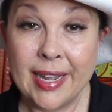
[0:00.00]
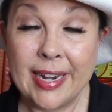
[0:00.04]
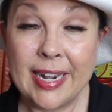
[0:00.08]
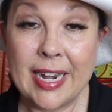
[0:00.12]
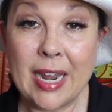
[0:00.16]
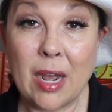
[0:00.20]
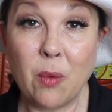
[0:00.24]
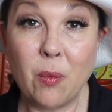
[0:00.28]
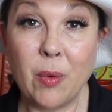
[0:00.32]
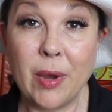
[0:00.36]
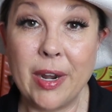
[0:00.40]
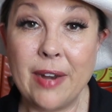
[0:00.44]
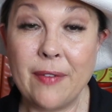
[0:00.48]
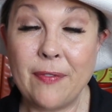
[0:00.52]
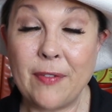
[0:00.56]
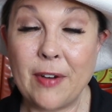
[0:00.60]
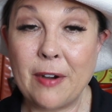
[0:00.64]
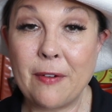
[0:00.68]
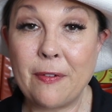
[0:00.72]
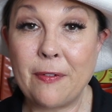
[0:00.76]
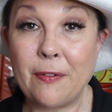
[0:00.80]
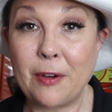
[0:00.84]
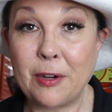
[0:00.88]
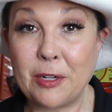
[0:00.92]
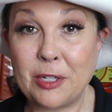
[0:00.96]
Now, what if
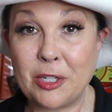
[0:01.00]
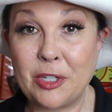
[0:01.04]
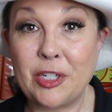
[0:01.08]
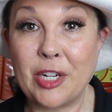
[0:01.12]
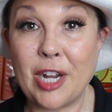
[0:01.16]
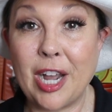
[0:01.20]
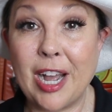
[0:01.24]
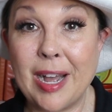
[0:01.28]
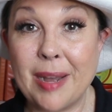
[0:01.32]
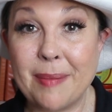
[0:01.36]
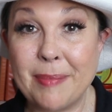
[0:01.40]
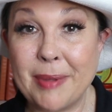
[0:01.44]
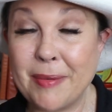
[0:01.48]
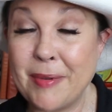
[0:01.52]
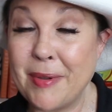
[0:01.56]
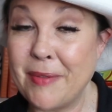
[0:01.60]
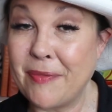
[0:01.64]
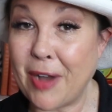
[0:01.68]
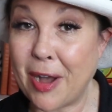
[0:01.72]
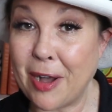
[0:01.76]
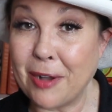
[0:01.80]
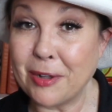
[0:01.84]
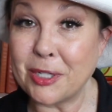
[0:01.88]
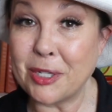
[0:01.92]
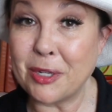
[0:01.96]
our first job, and
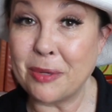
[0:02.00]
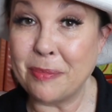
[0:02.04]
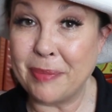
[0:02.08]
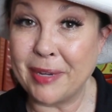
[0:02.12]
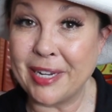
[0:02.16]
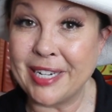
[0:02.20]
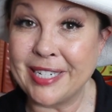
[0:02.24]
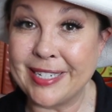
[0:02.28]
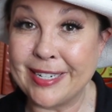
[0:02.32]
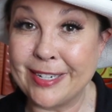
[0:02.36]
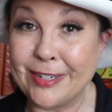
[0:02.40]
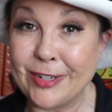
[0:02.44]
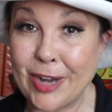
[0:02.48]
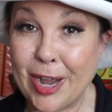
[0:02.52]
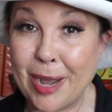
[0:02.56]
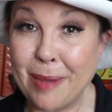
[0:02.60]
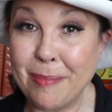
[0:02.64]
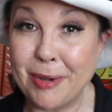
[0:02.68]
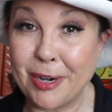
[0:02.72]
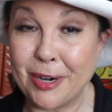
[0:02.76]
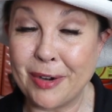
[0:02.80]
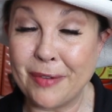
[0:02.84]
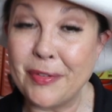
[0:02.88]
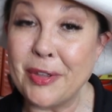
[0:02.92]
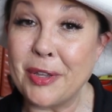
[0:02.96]
we've also been to
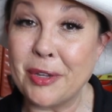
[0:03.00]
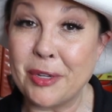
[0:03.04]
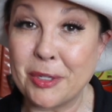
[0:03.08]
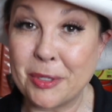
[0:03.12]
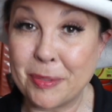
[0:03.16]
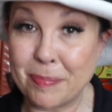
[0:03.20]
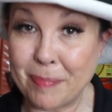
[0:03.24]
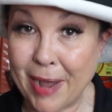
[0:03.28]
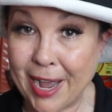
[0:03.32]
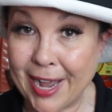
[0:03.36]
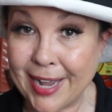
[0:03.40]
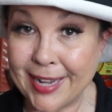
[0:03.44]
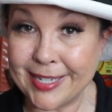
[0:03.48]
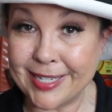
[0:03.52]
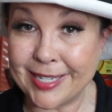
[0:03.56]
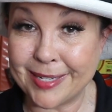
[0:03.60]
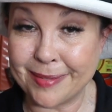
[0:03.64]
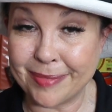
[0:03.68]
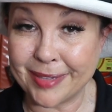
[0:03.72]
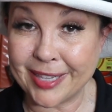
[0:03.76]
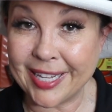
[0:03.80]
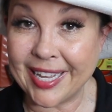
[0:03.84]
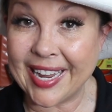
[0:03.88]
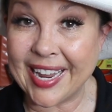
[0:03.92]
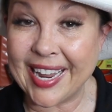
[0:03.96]
job interviews
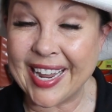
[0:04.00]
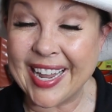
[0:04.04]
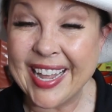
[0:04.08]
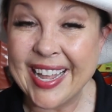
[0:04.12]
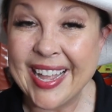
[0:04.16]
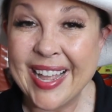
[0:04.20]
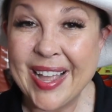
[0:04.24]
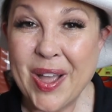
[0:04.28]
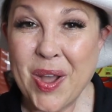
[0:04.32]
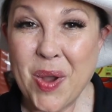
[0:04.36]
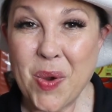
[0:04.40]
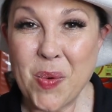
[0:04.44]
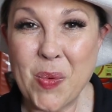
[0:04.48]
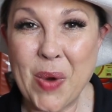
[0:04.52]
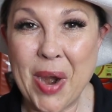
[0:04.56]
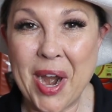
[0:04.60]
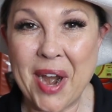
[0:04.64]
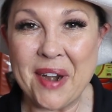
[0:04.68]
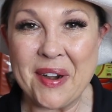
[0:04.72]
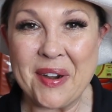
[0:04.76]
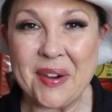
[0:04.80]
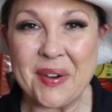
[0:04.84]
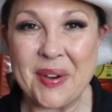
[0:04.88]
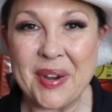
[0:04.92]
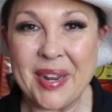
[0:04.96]
possibly,
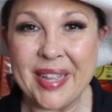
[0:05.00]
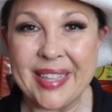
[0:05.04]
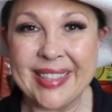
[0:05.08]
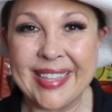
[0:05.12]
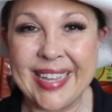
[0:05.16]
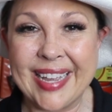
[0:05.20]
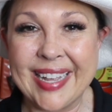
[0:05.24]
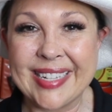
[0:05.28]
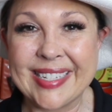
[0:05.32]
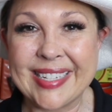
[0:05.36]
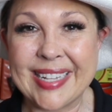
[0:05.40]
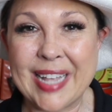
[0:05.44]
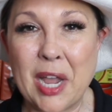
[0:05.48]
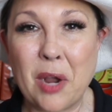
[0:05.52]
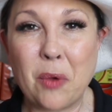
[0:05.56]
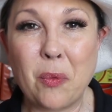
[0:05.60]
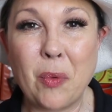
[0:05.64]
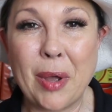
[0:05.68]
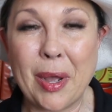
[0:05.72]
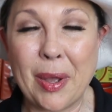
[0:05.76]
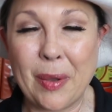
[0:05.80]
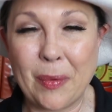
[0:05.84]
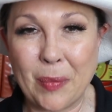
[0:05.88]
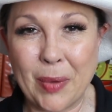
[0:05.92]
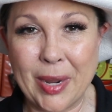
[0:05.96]
where it's like,
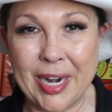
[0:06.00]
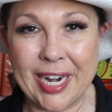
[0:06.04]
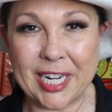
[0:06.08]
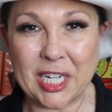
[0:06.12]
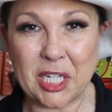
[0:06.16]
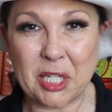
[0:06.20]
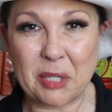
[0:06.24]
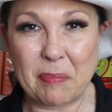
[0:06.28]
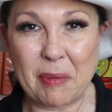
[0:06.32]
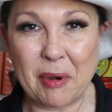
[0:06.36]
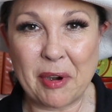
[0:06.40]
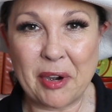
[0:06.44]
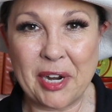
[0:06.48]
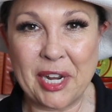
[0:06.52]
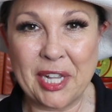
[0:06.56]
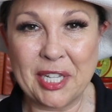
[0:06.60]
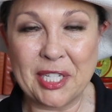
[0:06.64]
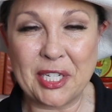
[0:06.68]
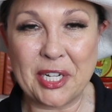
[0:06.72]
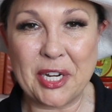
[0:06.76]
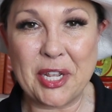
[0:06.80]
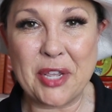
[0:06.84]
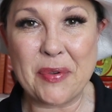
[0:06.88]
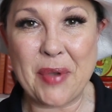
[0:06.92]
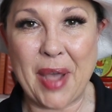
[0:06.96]
well, what
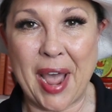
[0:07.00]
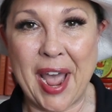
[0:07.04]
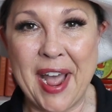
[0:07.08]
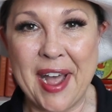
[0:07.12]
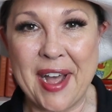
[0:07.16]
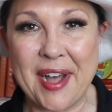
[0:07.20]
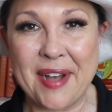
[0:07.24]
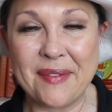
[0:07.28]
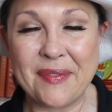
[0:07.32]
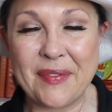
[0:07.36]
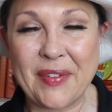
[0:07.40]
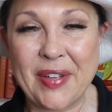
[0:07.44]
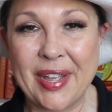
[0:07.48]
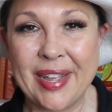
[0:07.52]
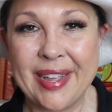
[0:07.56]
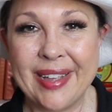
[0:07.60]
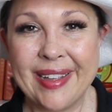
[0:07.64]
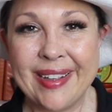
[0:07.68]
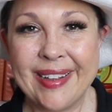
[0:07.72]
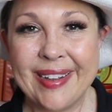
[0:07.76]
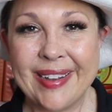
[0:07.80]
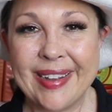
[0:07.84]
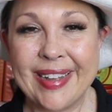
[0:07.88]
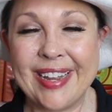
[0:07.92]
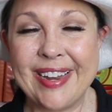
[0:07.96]
experience do you have?
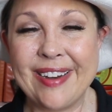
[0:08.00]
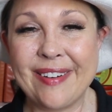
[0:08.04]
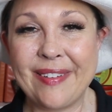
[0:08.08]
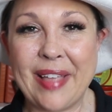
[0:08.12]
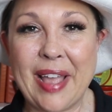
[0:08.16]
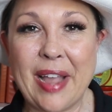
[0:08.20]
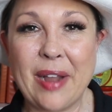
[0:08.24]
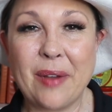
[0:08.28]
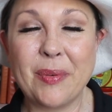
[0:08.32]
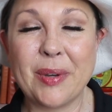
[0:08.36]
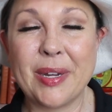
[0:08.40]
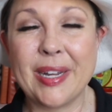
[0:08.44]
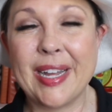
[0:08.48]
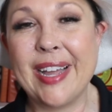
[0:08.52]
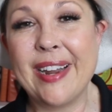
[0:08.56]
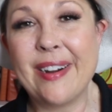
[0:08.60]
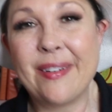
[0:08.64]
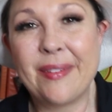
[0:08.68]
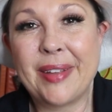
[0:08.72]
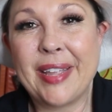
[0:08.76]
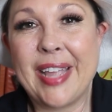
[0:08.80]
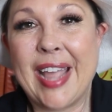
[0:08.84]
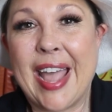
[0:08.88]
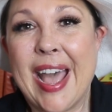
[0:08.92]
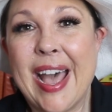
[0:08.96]
And you're like, well, I
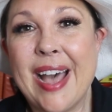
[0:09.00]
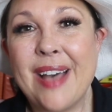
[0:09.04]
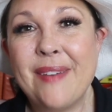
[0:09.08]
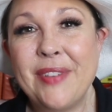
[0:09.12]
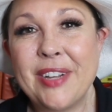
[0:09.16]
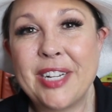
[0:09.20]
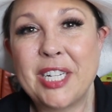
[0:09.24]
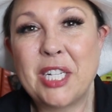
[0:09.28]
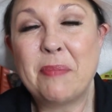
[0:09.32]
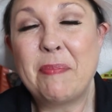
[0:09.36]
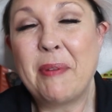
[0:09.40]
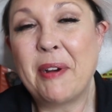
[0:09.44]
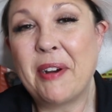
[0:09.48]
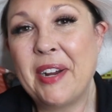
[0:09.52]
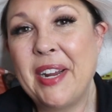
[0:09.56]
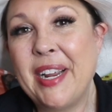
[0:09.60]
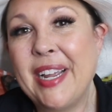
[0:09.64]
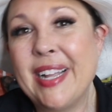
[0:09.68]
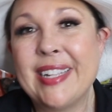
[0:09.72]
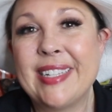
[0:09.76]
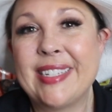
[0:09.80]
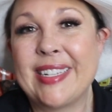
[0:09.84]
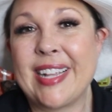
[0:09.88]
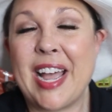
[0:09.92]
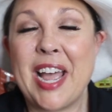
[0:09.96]
don't really have
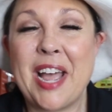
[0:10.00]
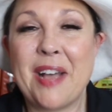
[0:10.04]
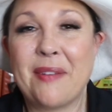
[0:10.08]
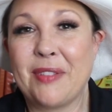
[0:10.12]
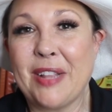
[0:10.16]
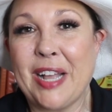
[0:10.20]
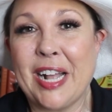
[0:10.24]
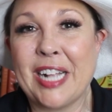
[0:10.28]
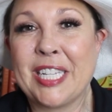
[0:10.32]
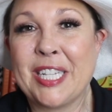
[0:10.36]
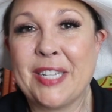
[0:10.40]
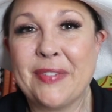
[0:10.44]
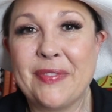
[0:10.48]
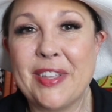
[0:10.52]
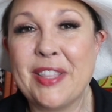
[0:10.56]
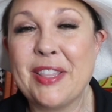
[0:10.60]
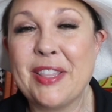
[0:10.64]
experience. I have lots of